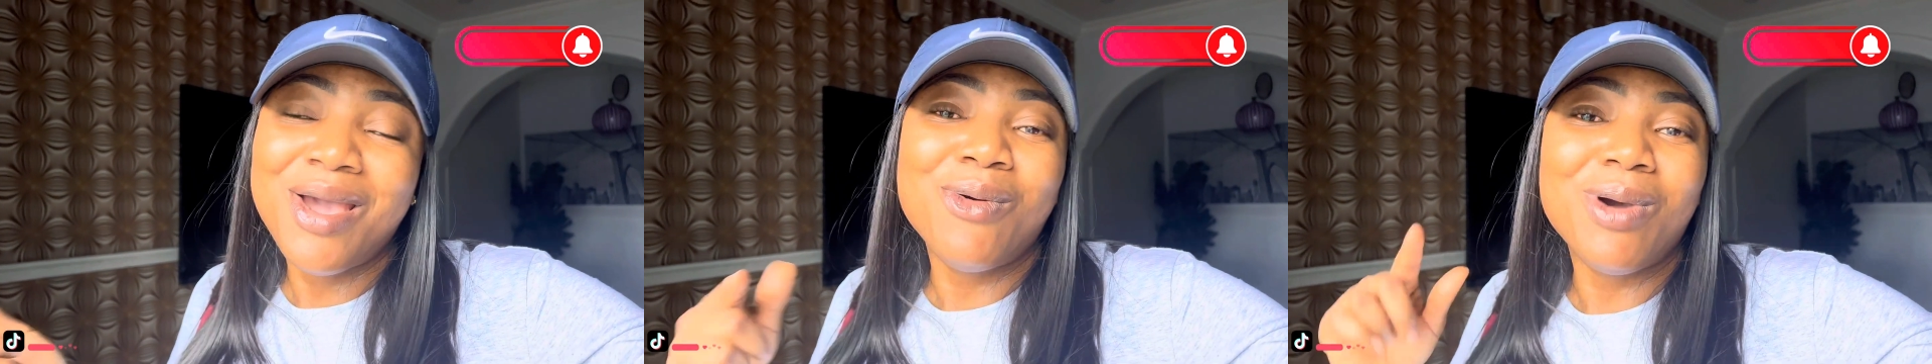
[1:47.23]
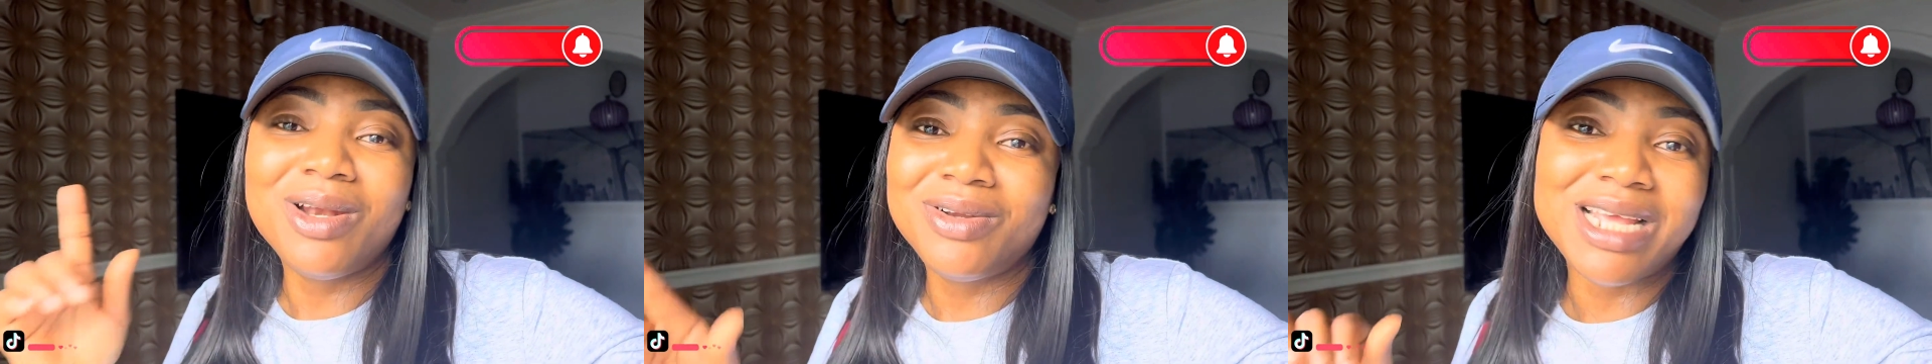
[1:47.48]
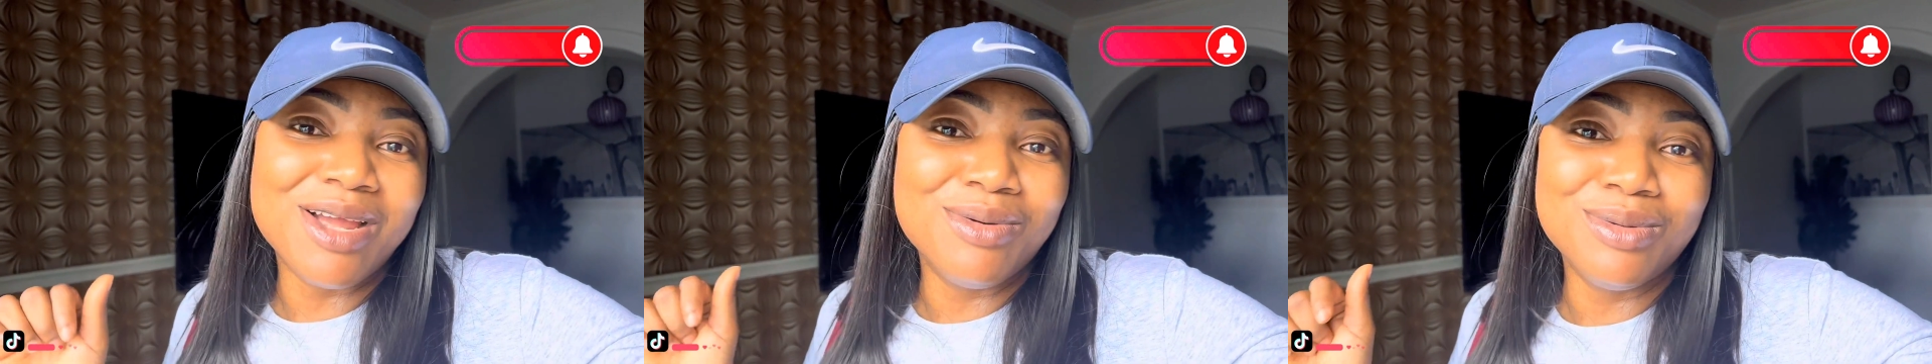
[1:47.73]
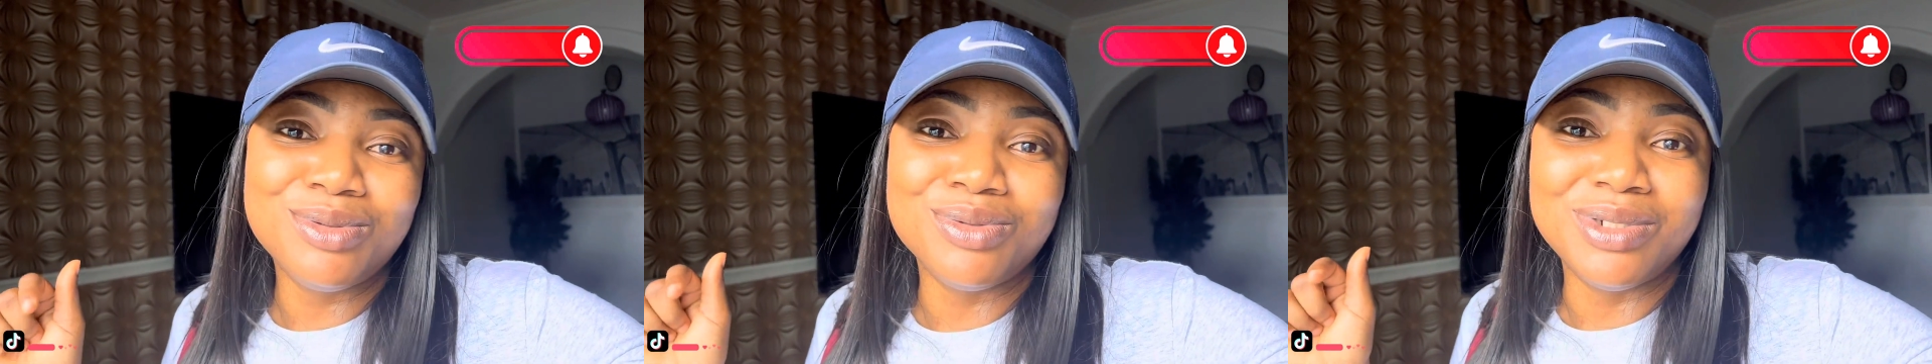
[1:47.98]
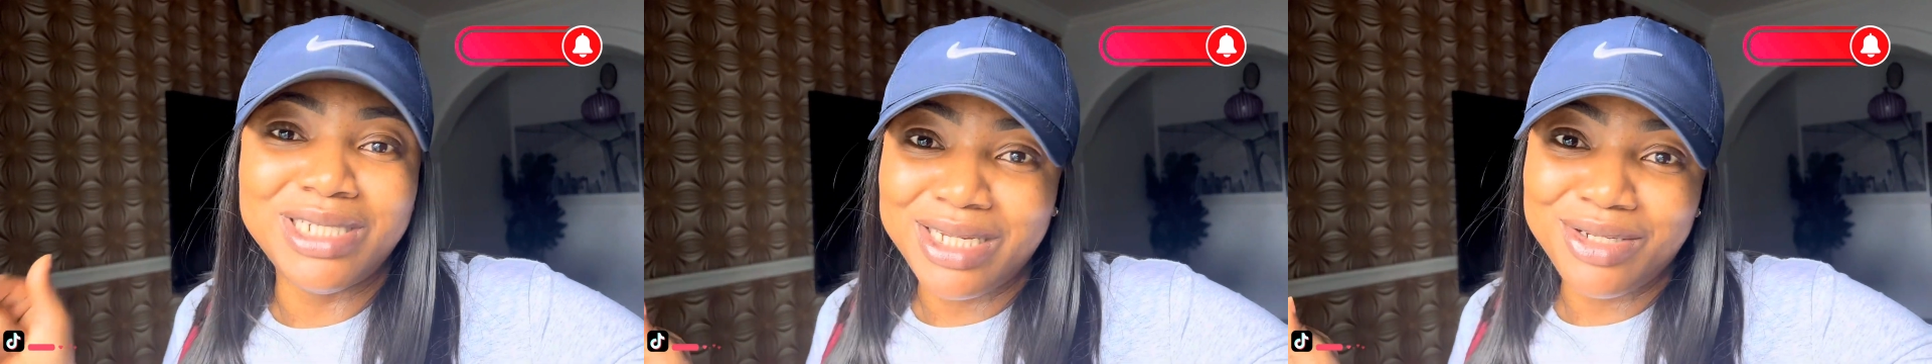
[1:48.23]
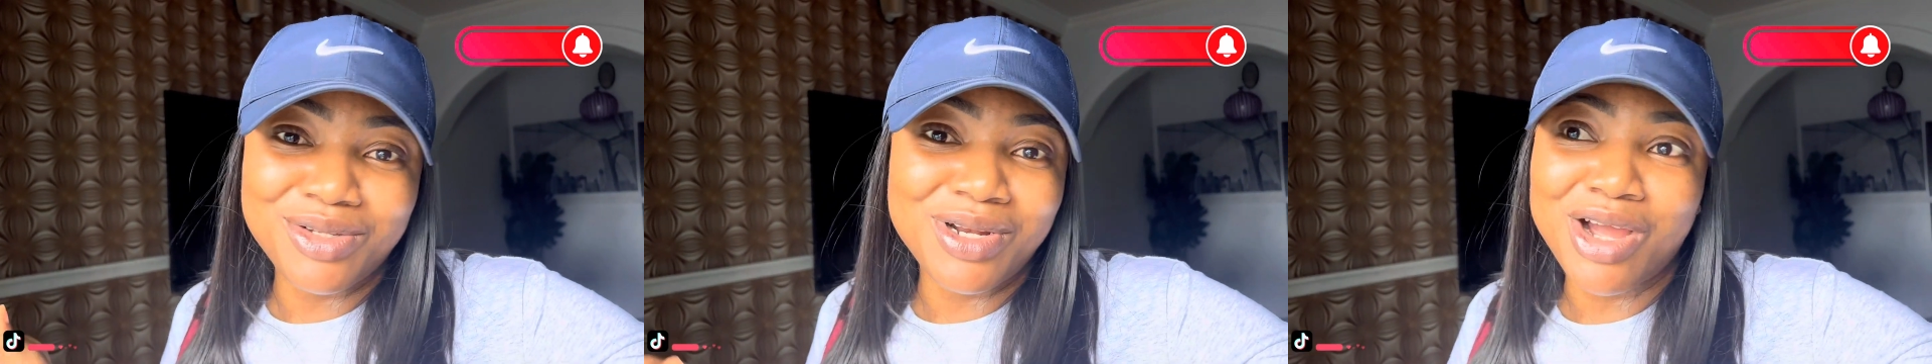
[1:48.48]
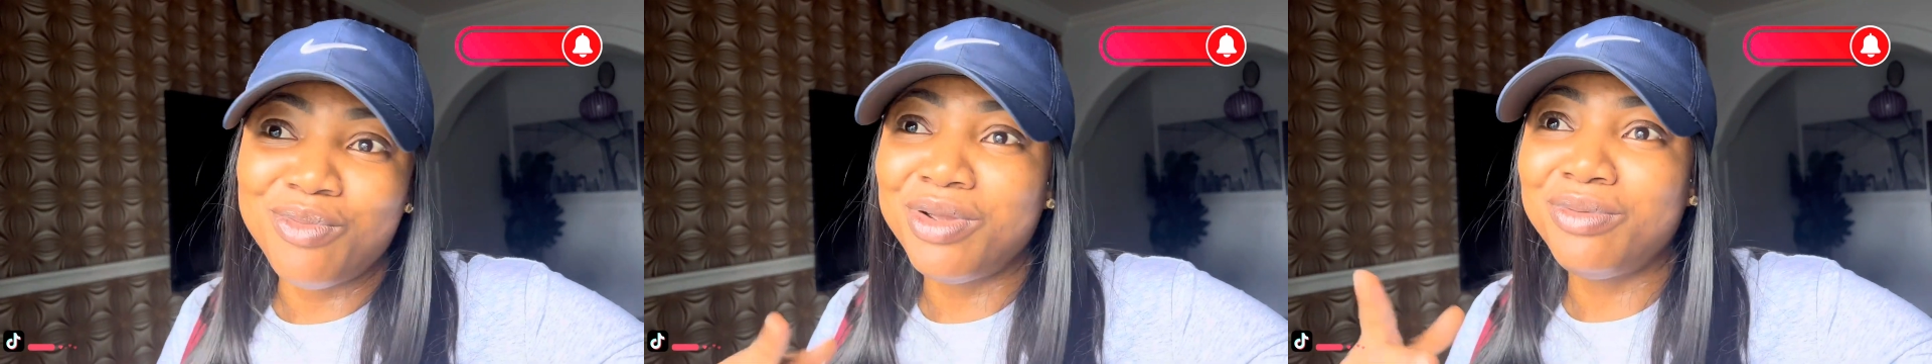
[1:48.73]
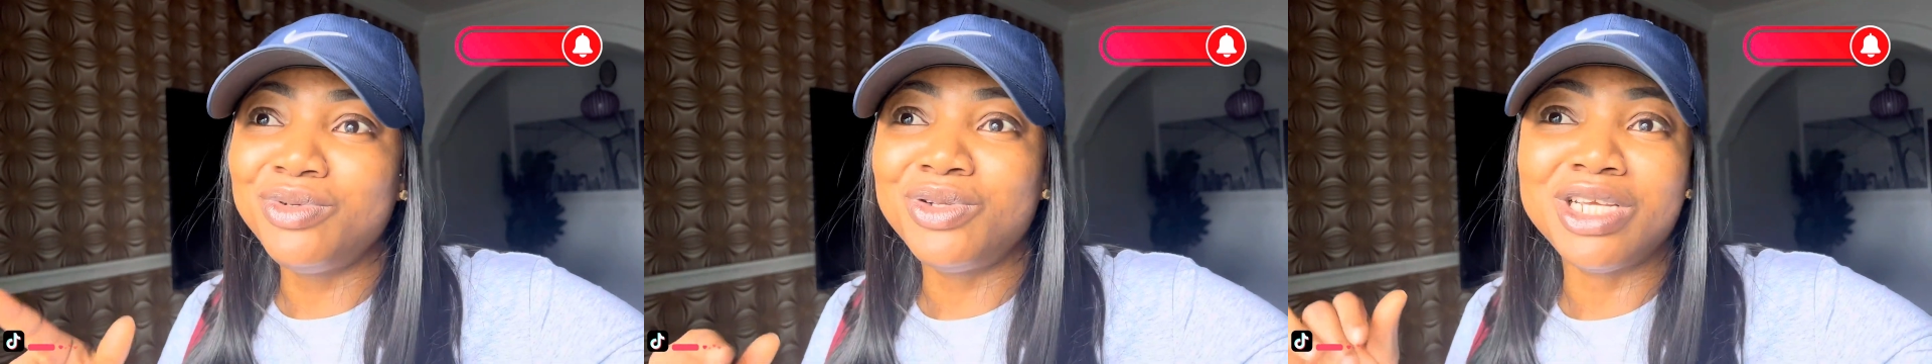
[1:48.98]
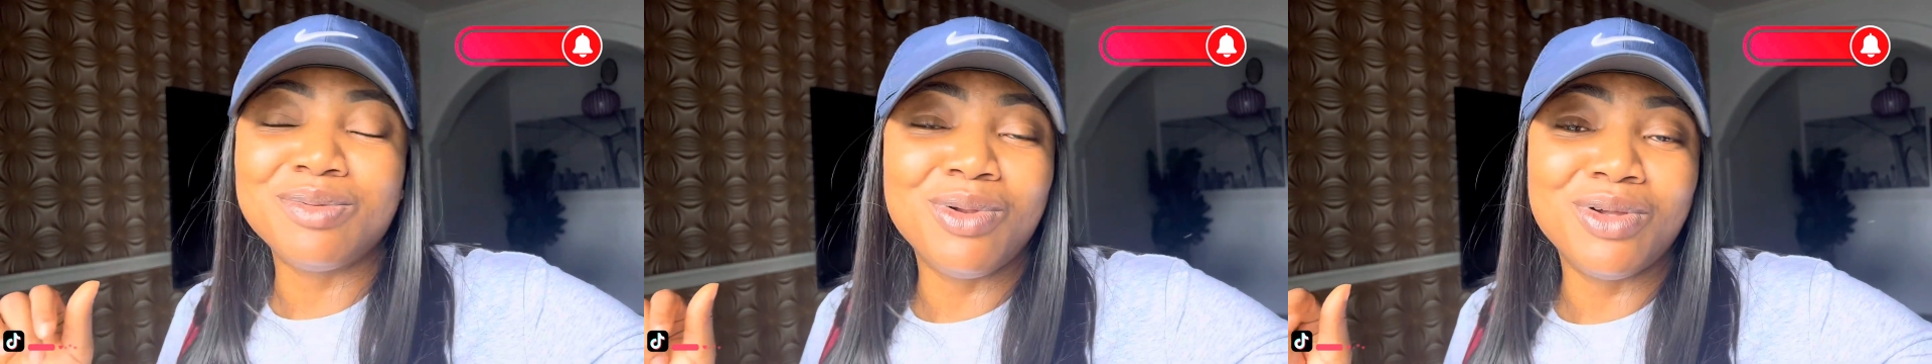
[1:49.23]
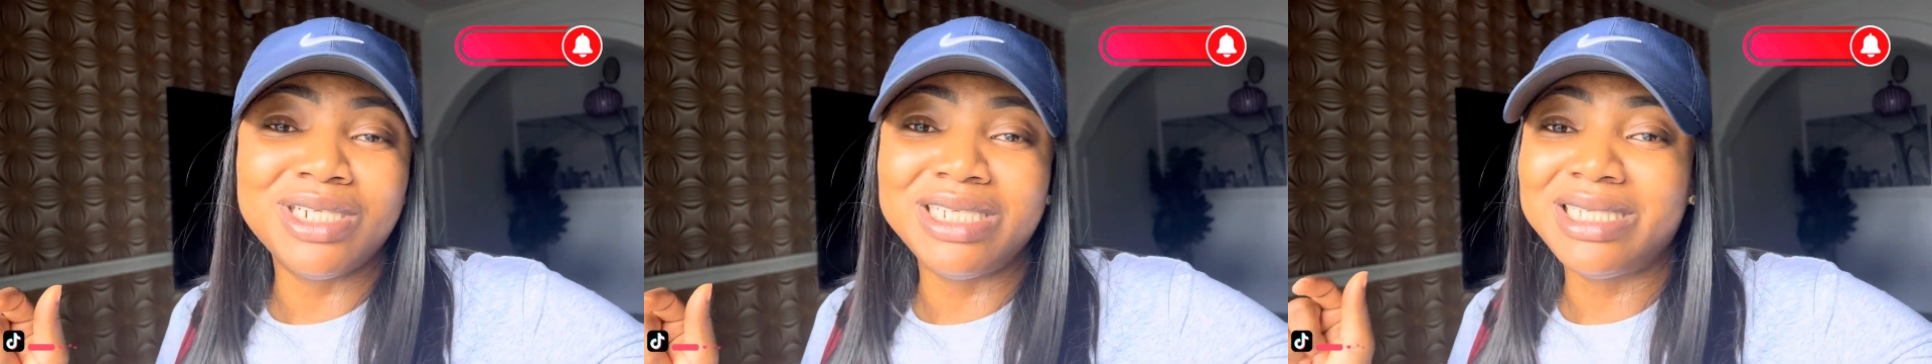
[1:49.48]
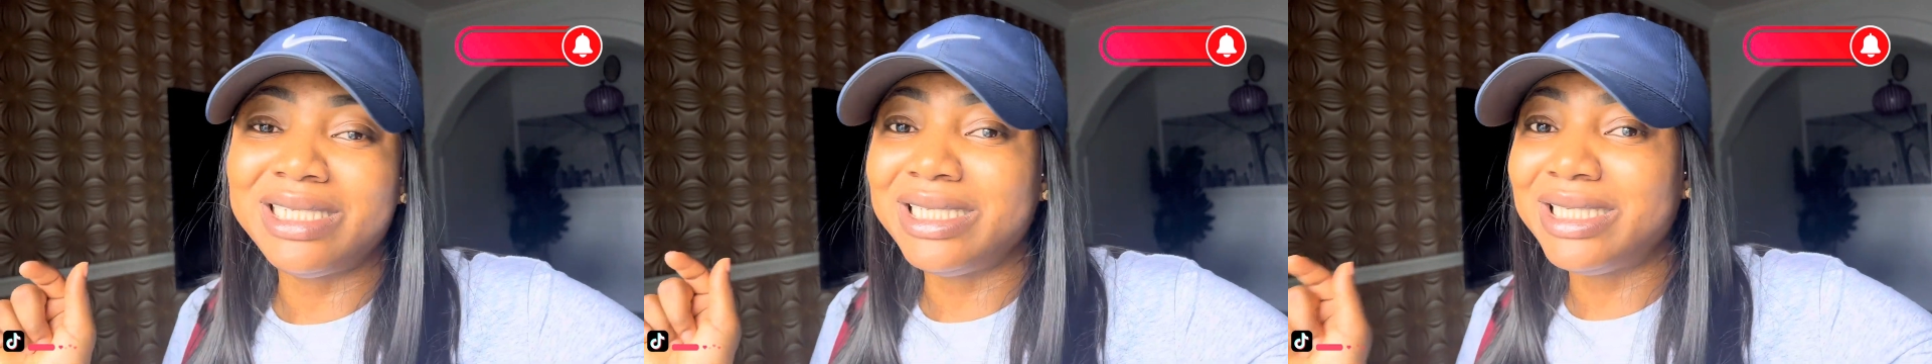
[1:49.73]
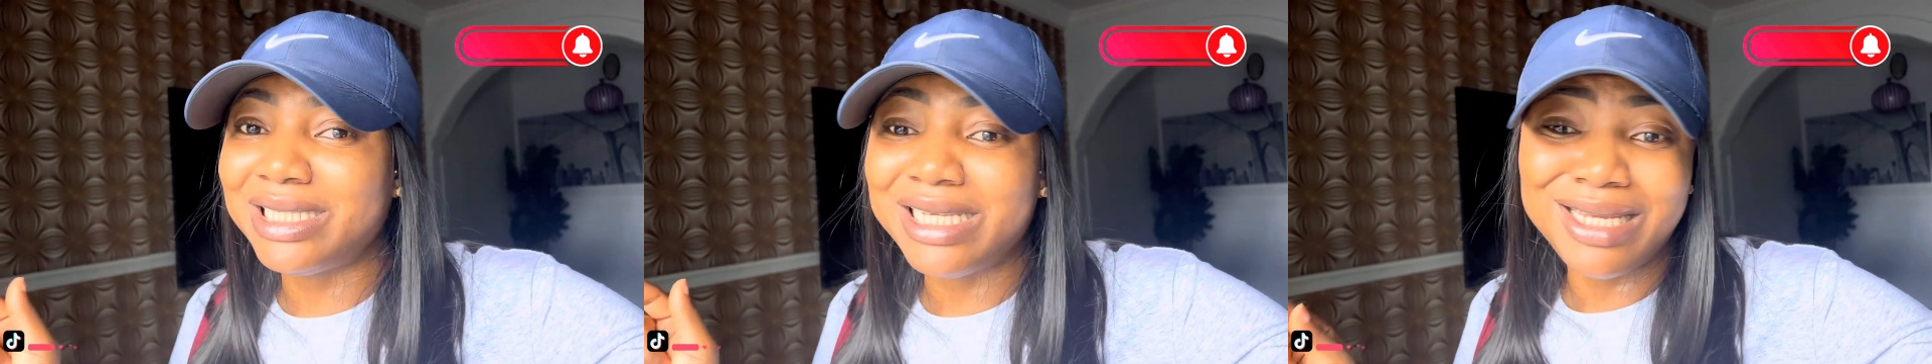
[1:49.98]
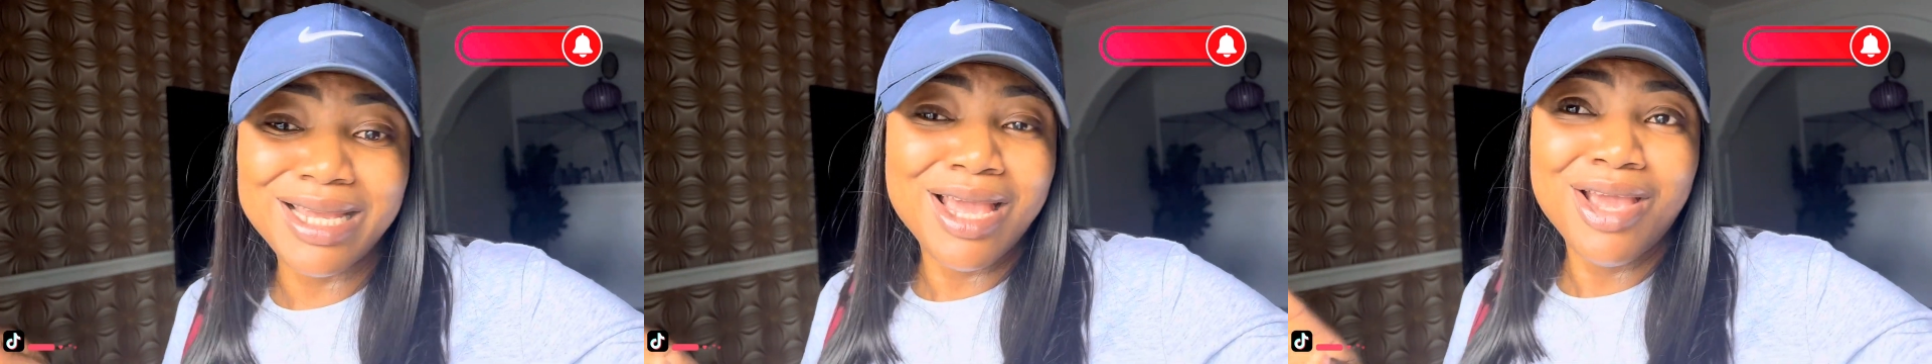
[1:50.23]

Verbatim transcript: why don't i go today so that i'll be able to explore the city